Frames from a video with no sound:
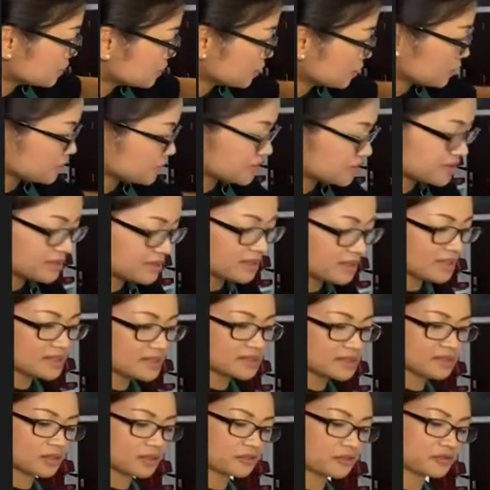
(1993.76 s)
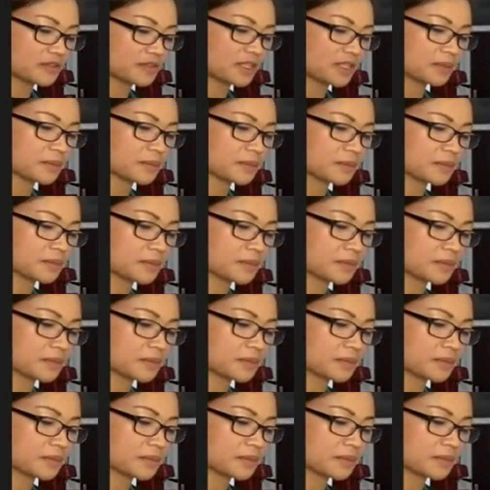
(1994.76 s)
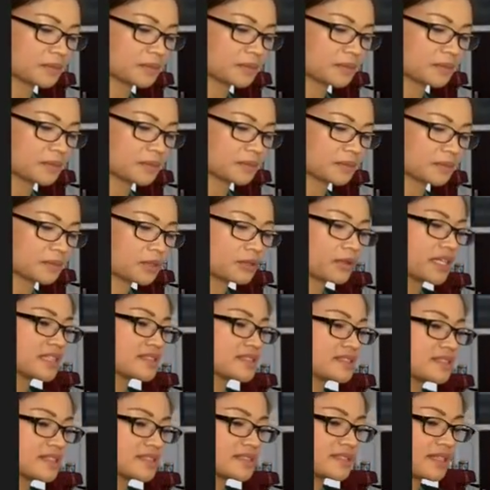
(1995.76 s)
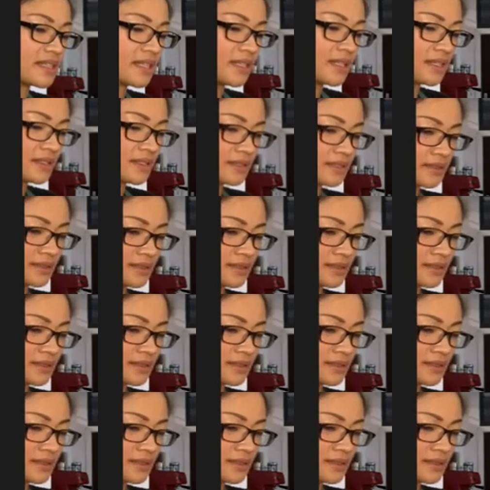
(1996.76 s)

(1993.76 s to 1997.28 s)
So six of them, correct? six